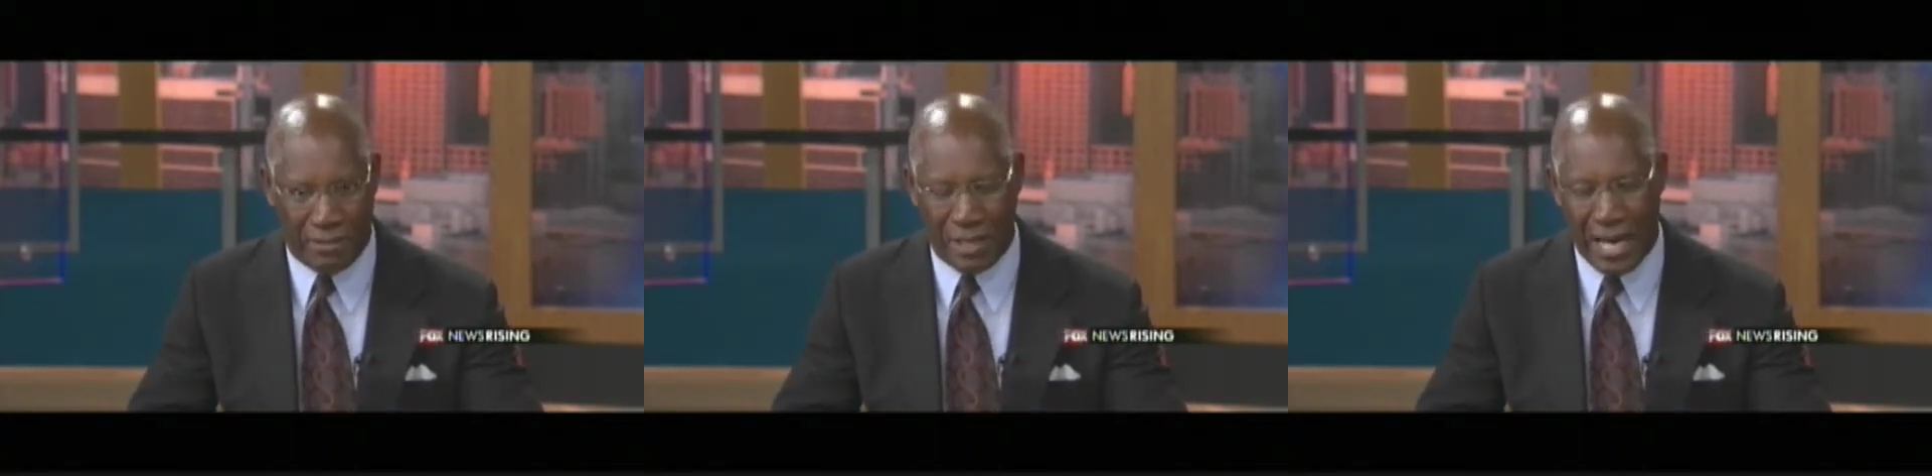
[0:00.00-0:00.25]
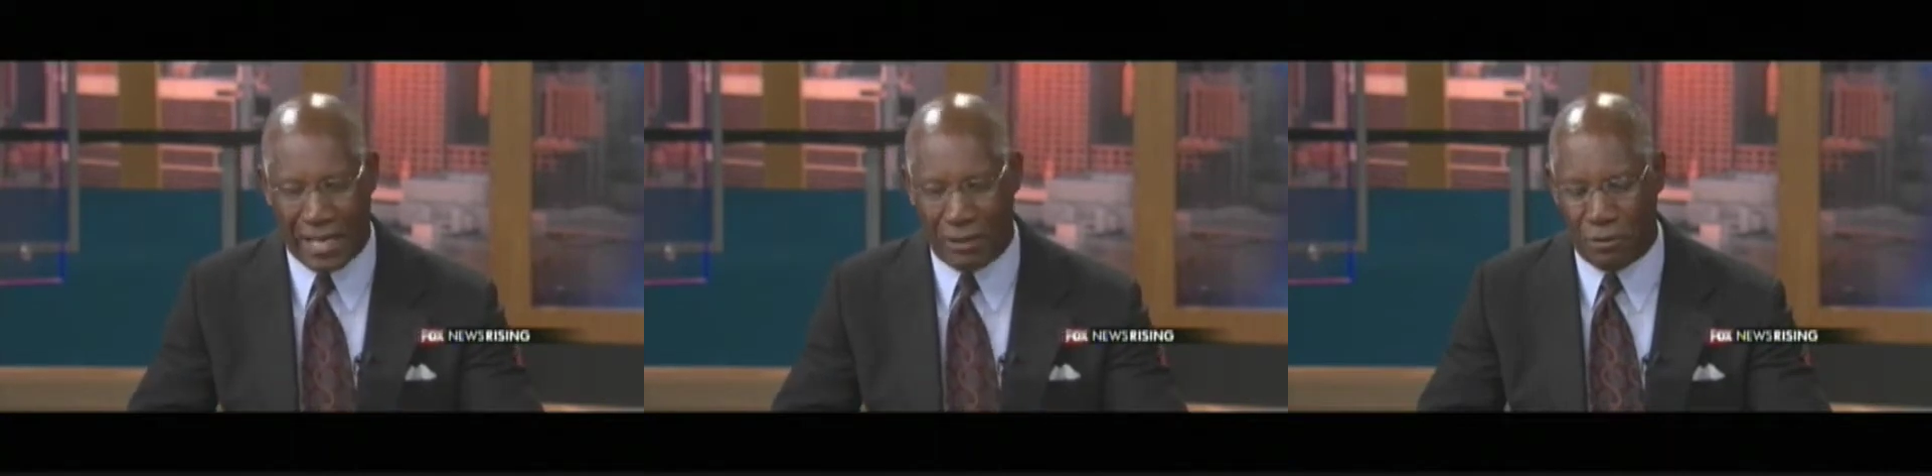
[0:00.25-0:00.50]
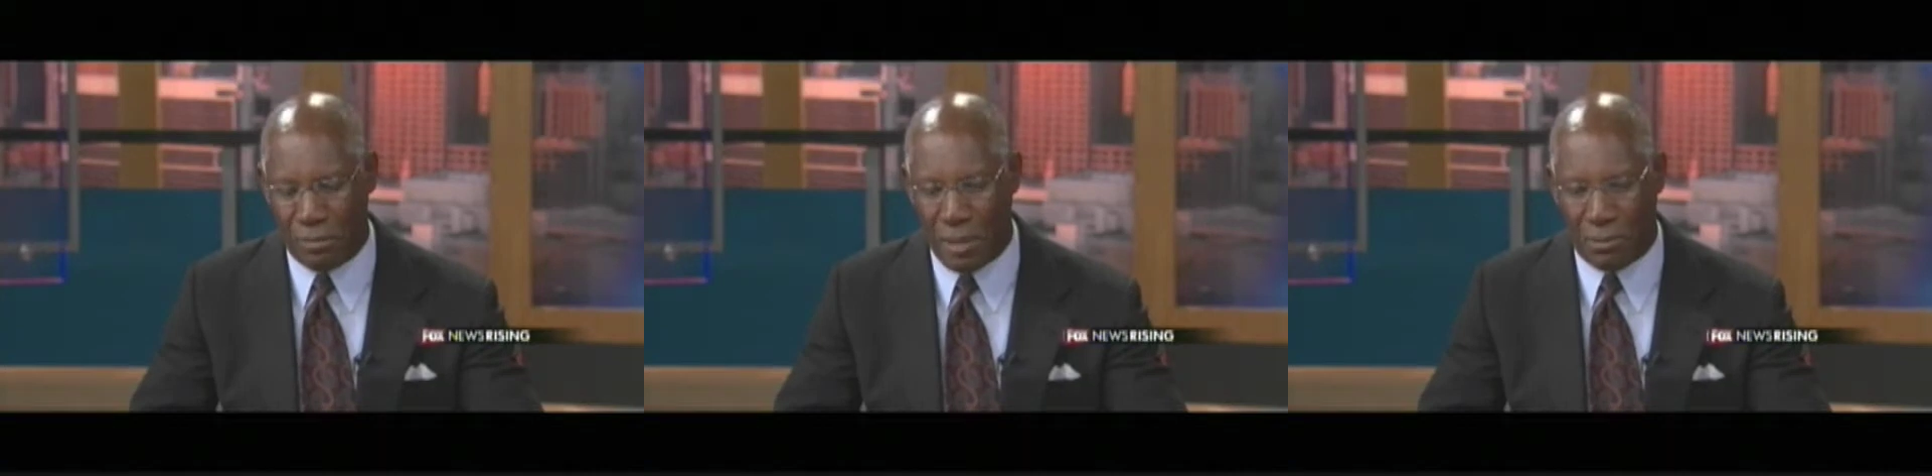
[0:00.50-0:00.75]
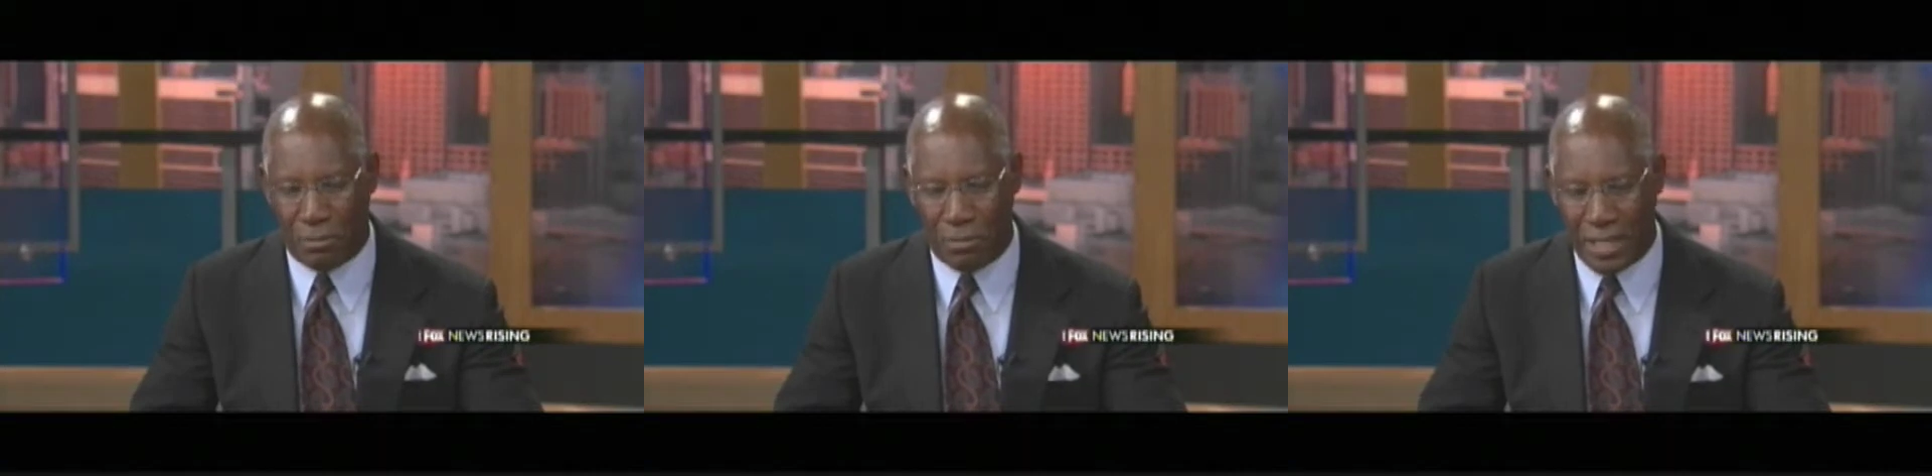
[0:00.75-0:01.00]
I can
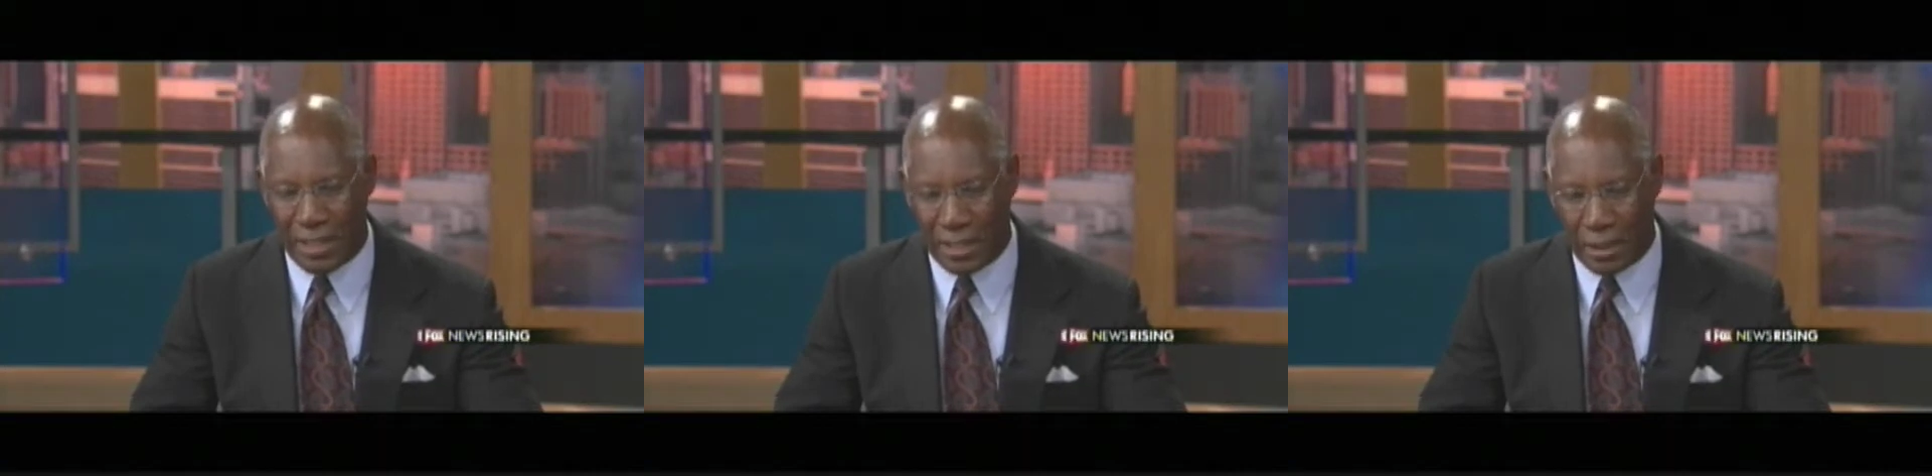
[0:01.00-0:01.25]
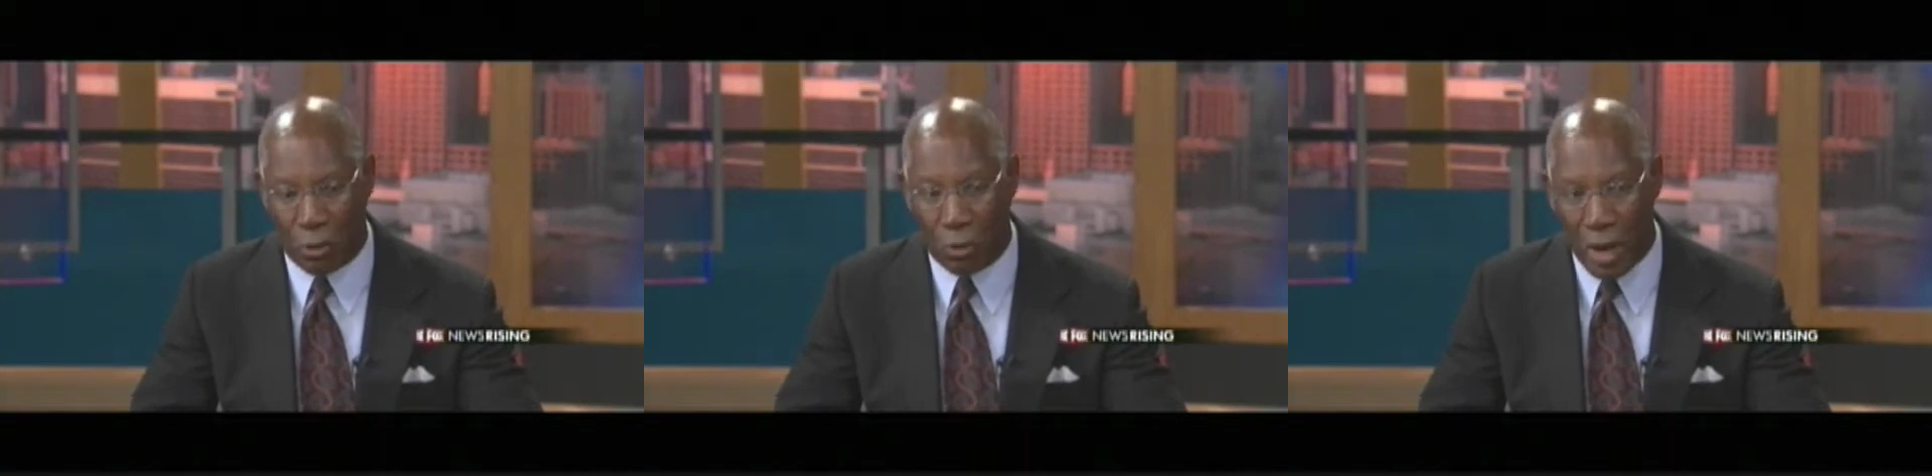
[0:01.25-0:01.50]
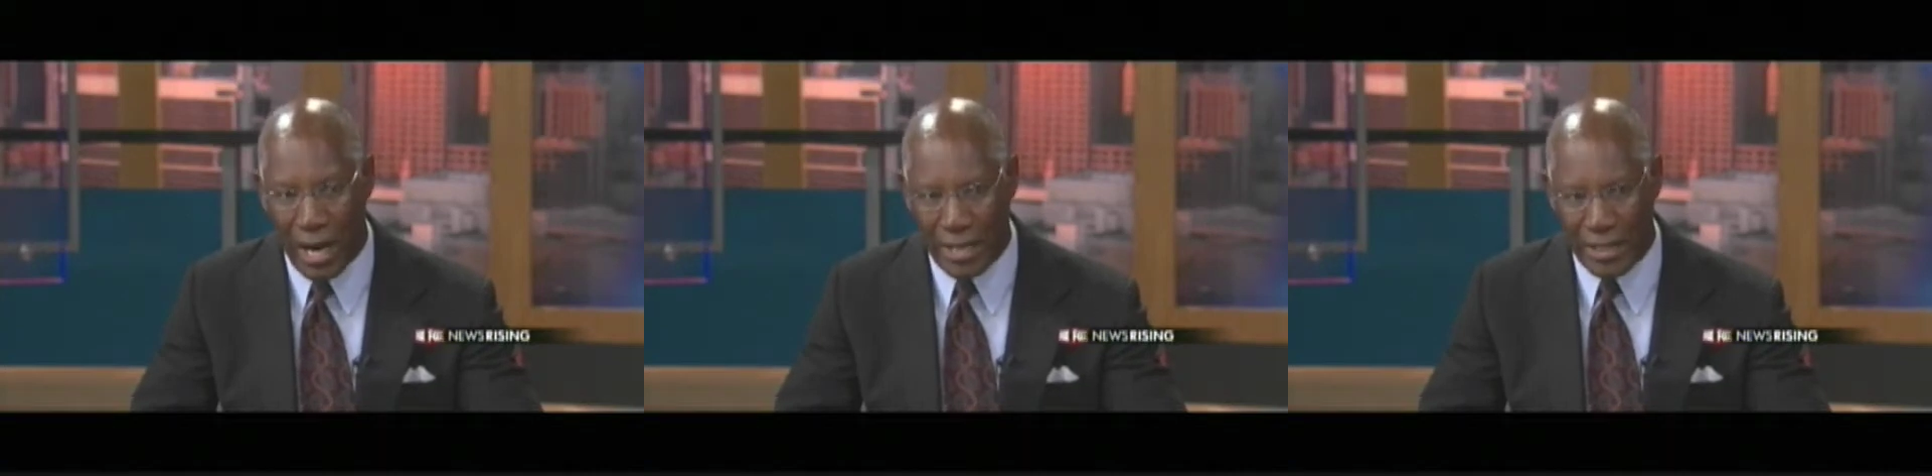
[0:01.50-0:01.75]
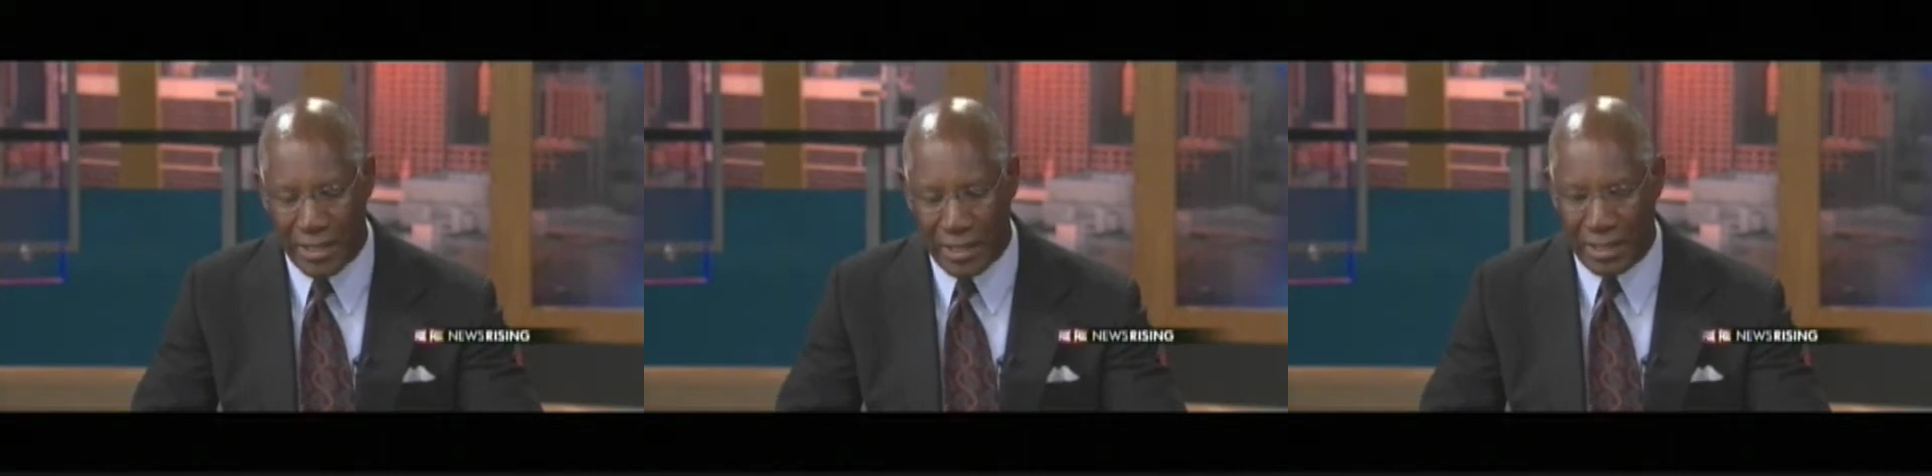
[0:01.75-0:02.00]
remember being in
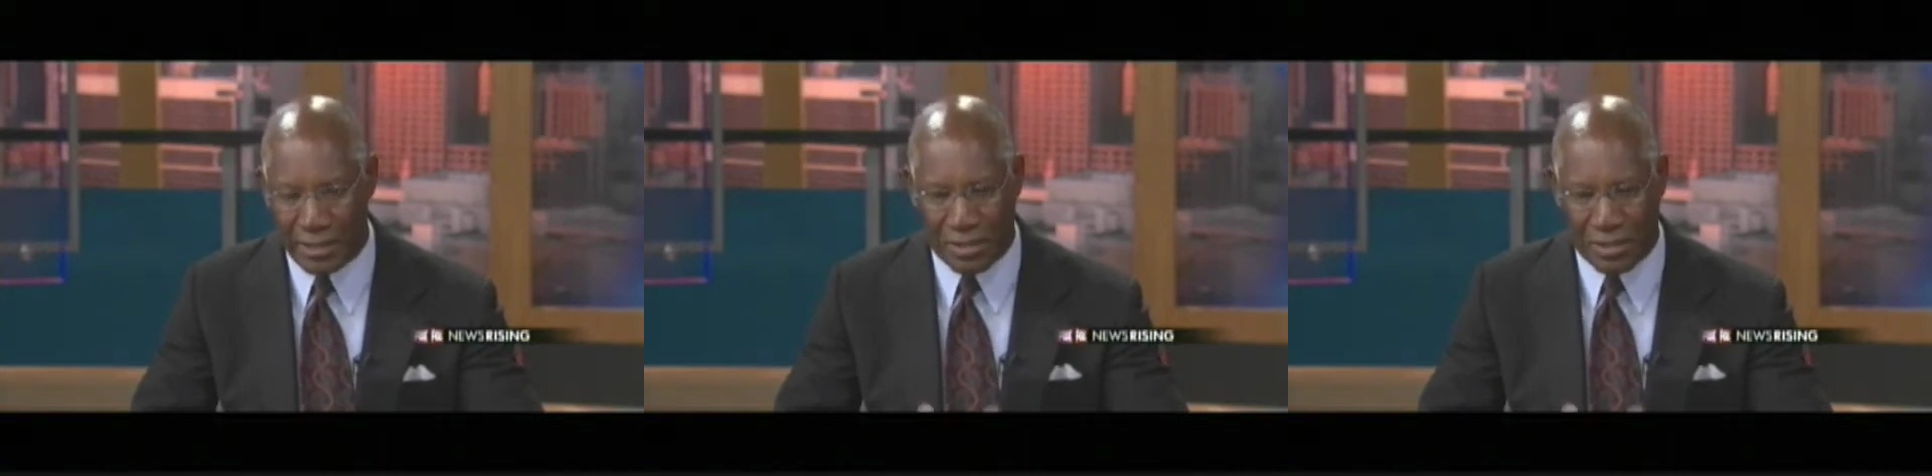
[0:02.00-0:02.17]
Hawaii